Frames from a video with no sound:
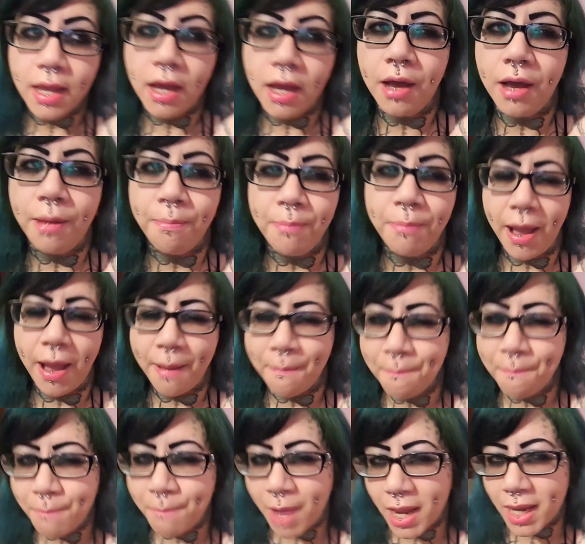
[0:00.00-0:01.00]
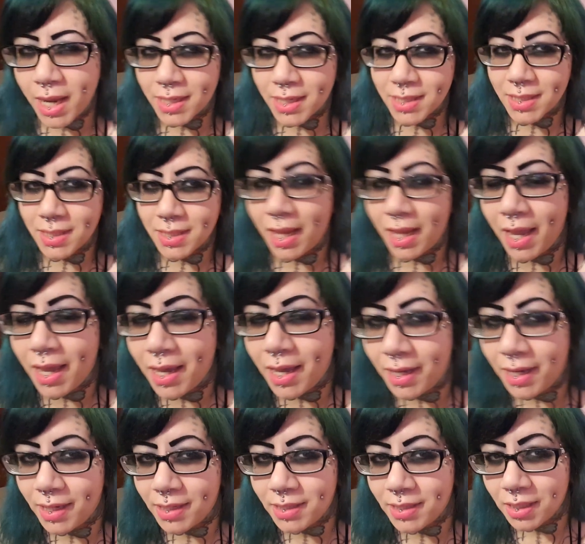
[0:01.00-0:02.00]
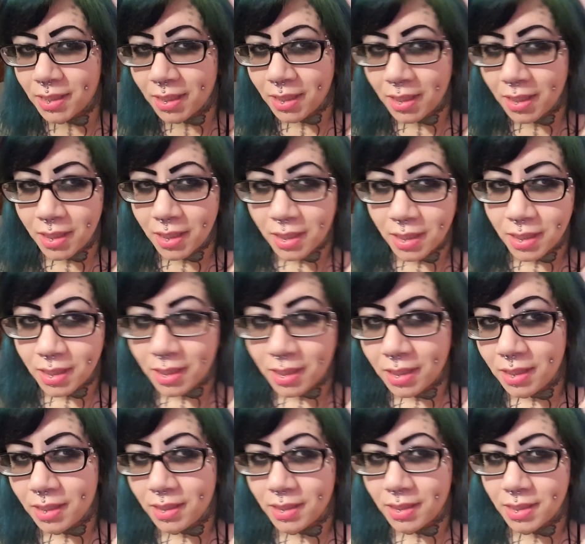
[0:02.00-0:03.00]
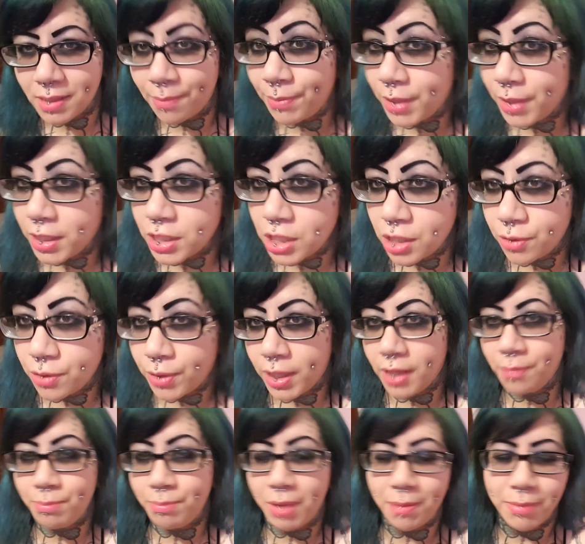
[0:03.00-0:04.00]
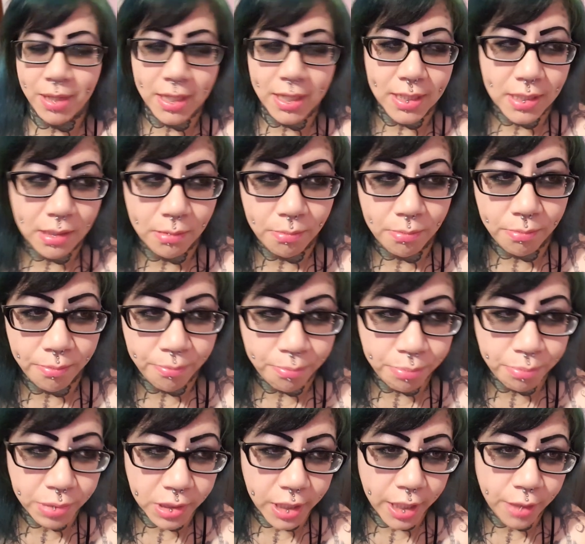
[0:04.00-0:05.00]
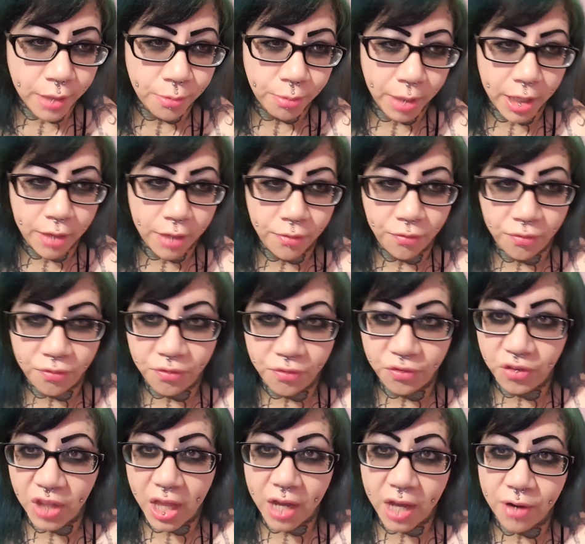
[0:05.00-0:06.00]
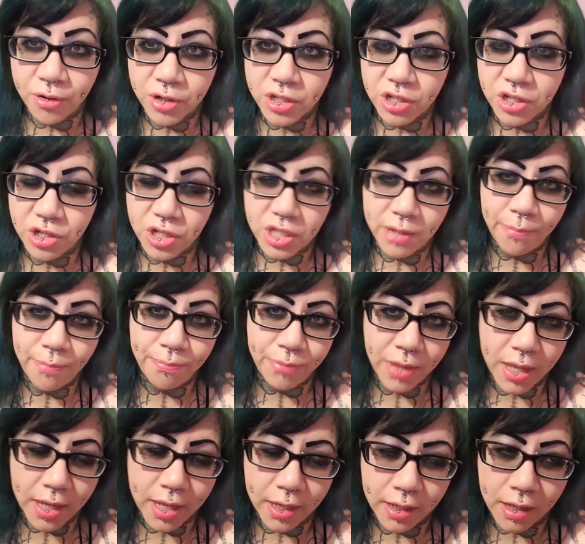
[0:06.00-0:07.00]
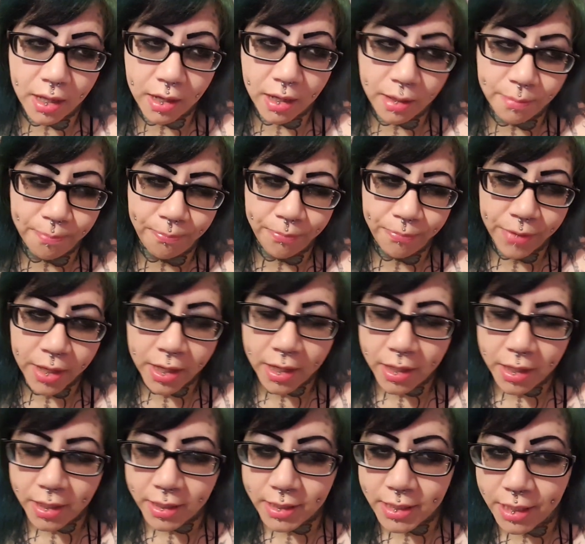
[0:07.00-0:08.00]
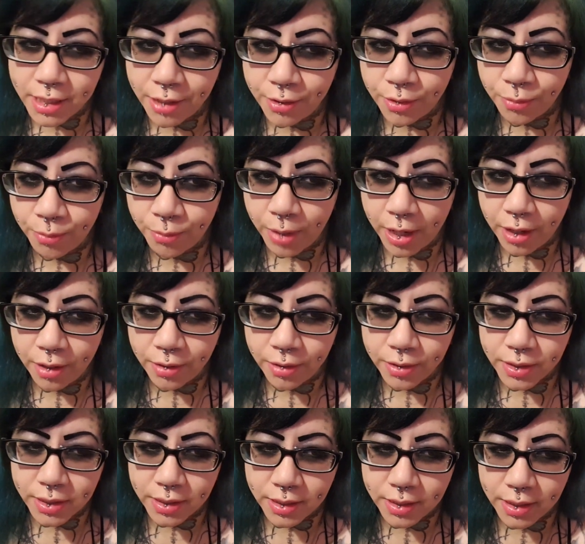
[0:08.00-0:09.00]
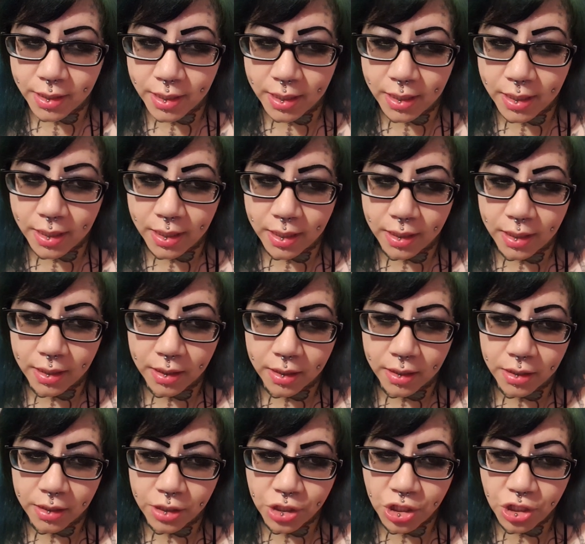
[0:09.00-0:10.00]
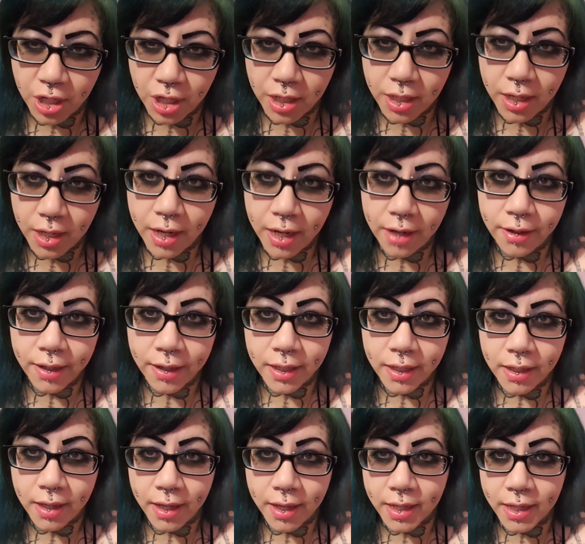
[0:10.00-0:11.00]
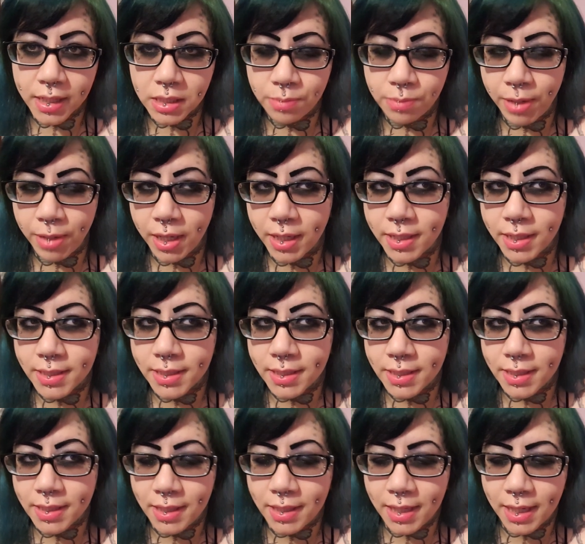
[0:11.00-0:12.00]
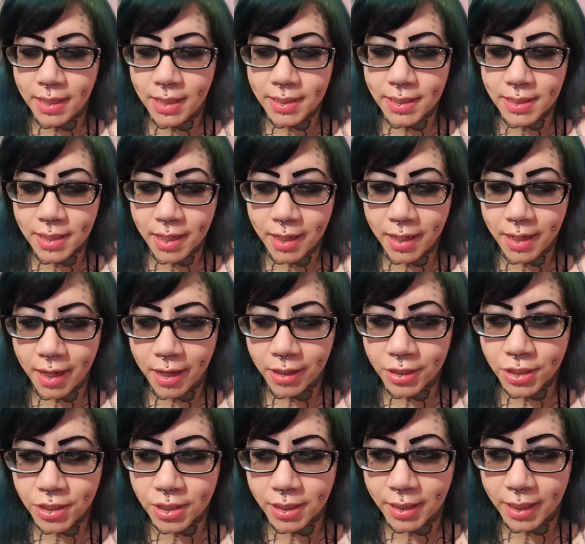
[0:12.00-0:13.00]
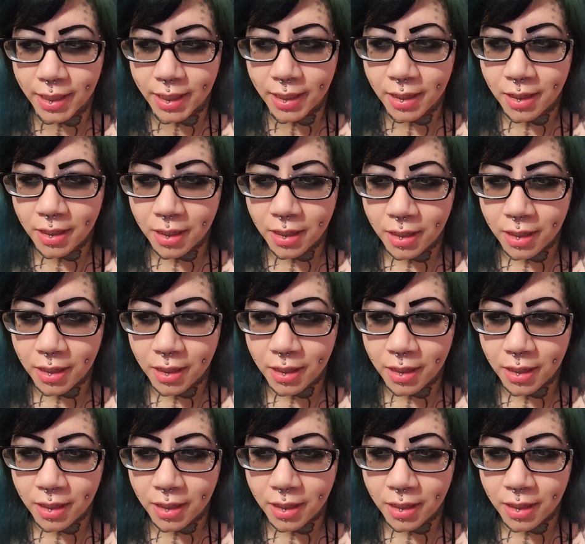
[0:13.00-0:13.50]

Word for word: I might add something to it, maybe some blood red flowers or something down around the chin area, I guess, because the design actually